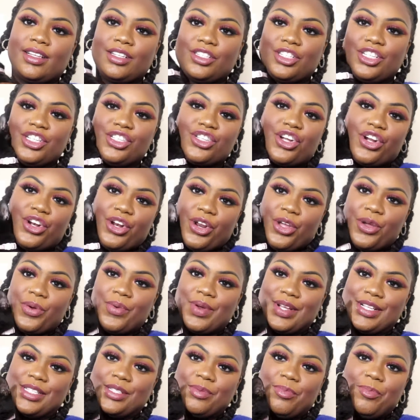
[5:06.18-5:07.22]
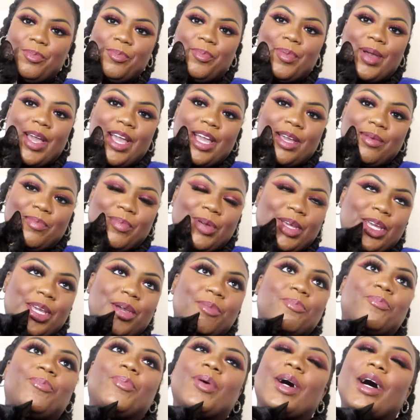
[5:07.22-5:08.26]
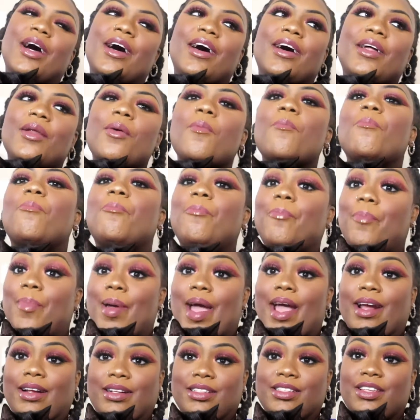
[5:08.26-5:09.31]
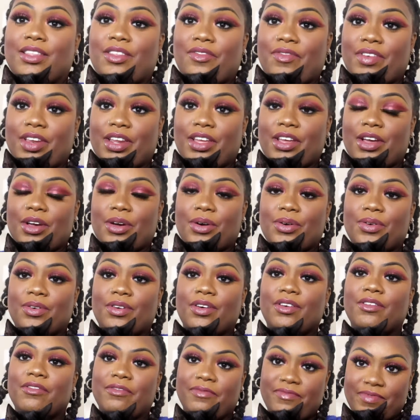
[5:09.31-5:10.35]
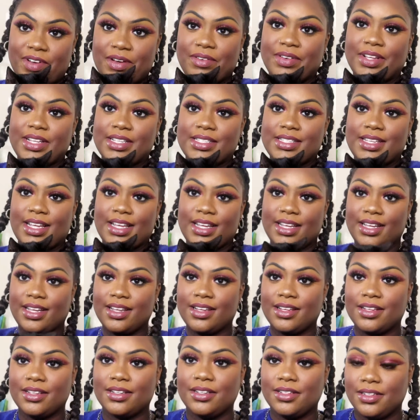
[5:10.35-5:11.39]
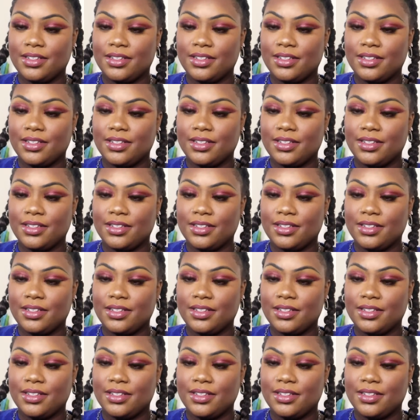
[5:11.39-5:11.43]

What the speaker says: She's our newest baby, but back to the video, focusing.